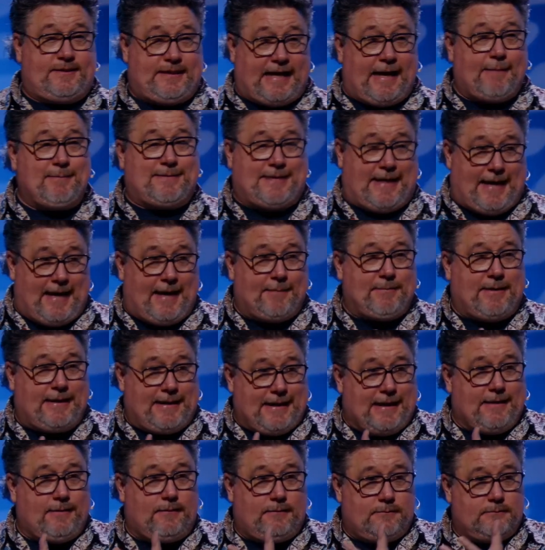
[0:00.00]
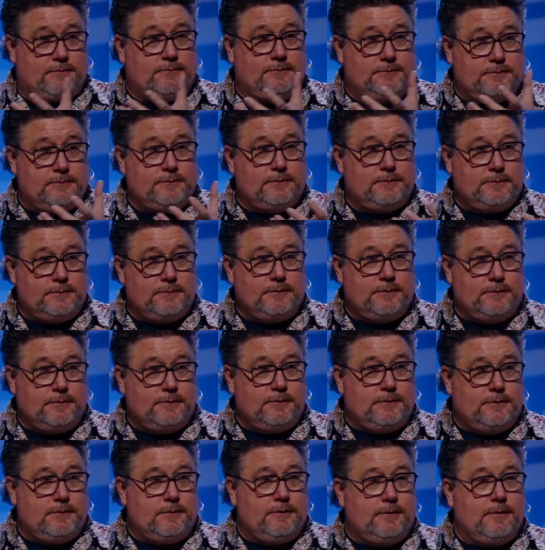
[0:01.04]
at the same time together.
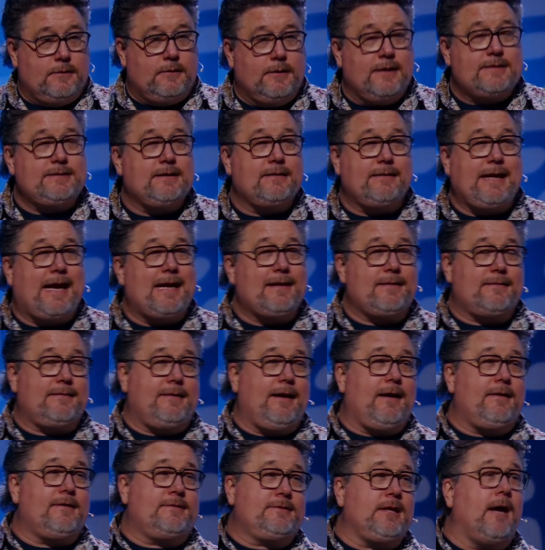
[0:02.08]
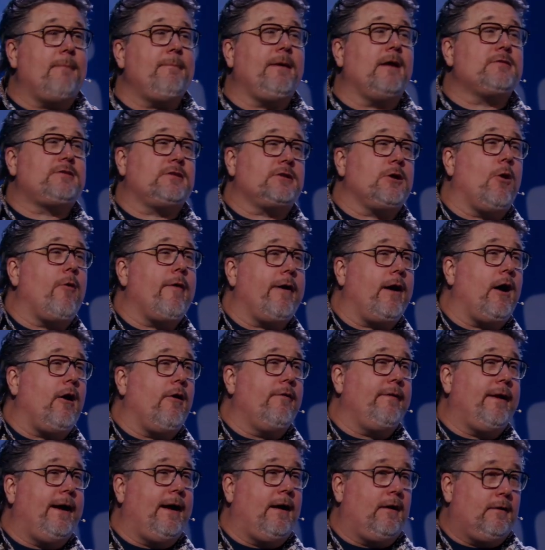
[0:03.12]
Listen, there's something else is going
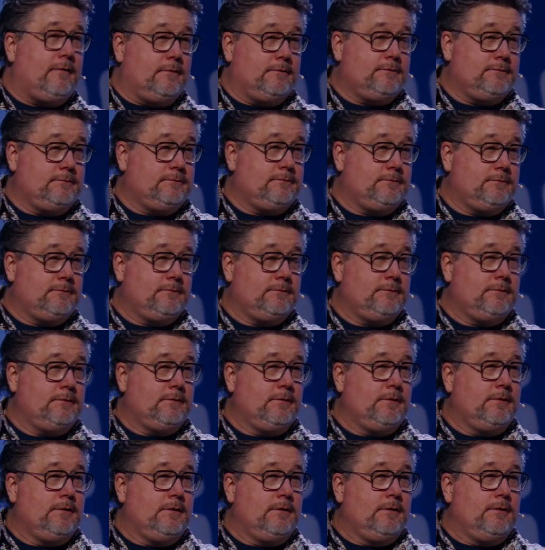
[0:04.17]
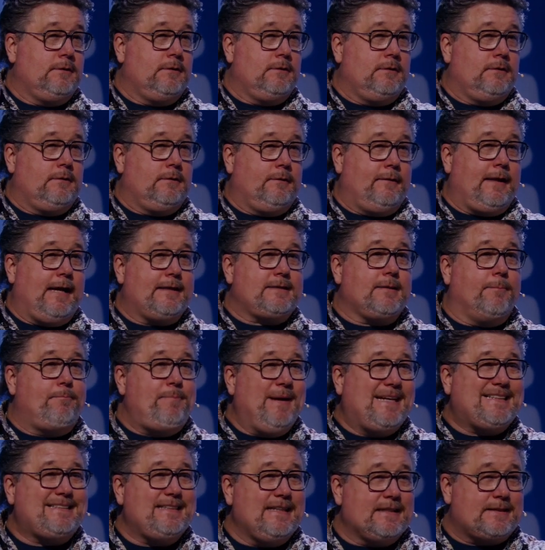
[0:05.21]
on there. That's a
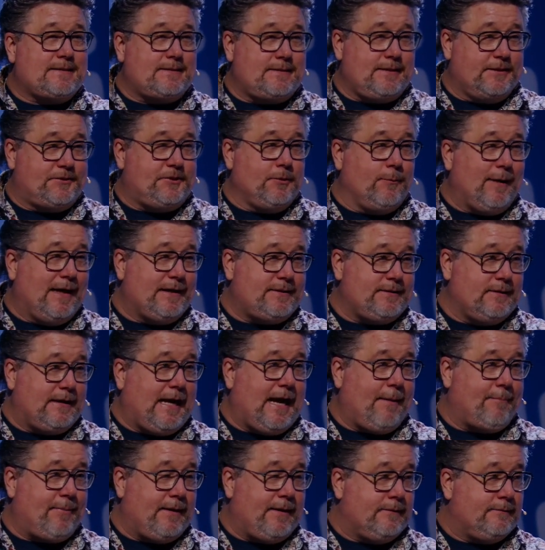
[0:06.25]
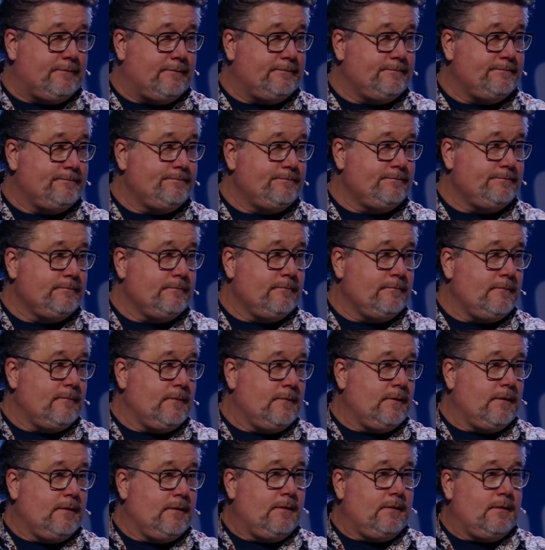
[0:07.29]
business situation happening.
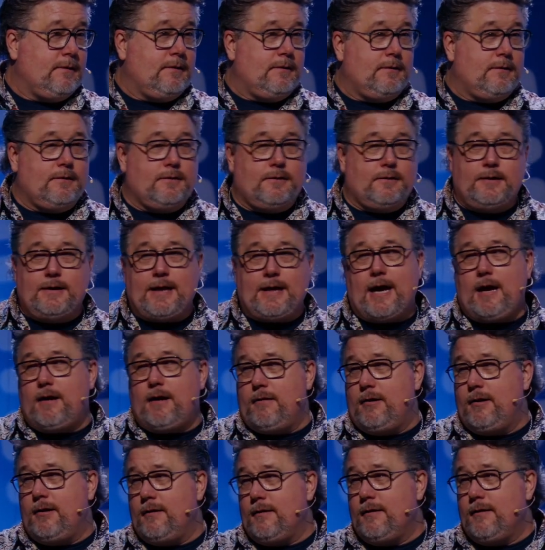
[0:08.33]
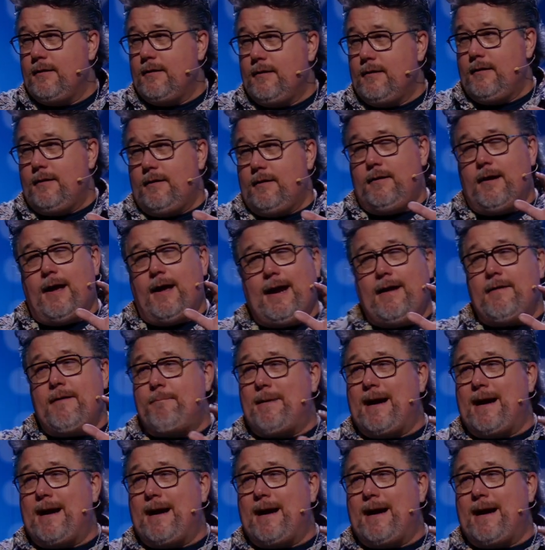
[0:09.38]
You got to... Not